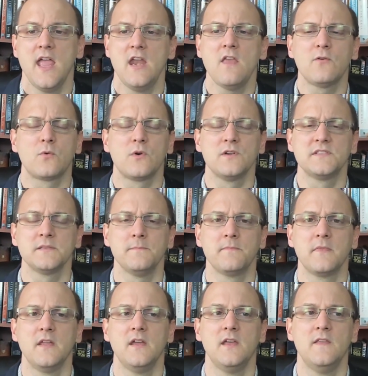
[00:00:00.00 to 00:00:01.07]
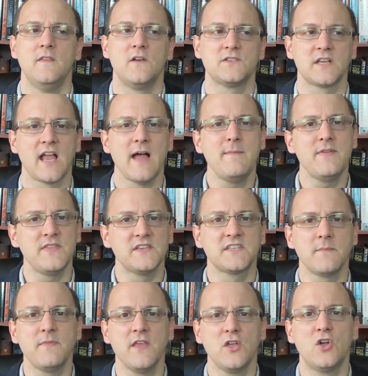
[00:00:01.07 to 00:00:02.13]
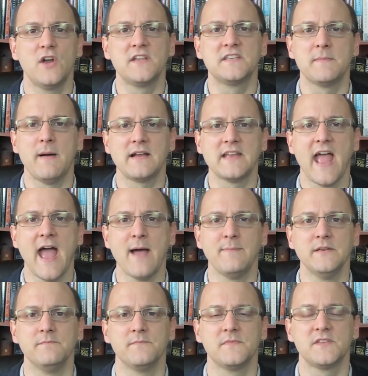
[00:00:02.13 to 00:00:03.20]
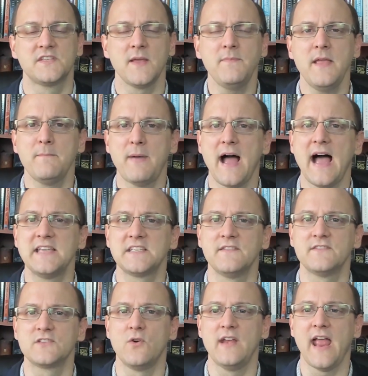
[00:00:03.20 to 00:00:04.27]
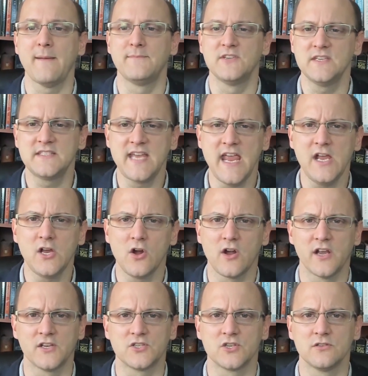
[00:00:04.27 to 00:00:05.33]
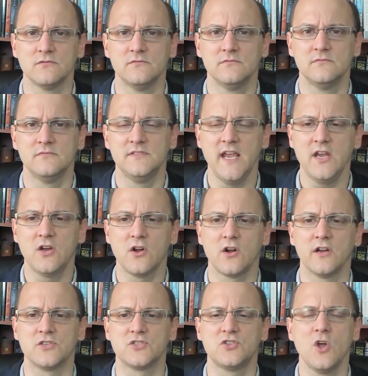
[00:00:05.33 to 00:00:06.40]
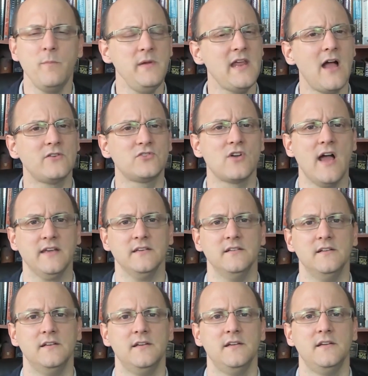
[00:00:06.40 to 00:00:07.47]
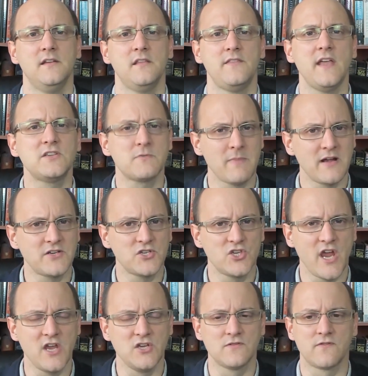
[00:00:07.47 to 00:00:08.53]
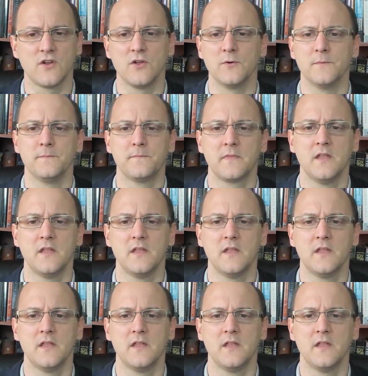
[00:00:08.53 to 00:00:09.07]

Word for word: in other words there's a comment that something good is about to happen. Something positive is going to happen. Just take courage. Take courage. Don't be downtrodden. Things are about to change for you.